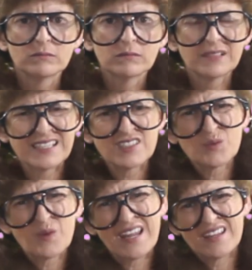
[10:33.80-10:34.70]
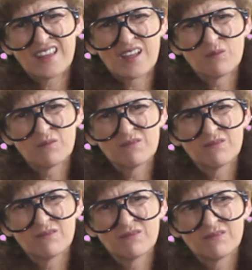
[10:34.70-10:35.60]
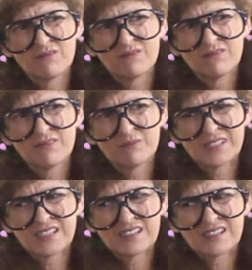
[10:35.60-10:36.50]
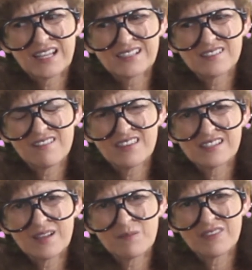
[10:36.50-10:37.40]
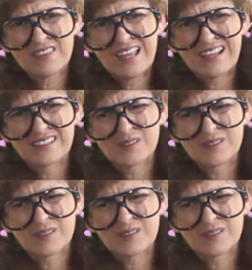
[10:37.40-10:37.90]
We need to weigh them. But that's not the same thing.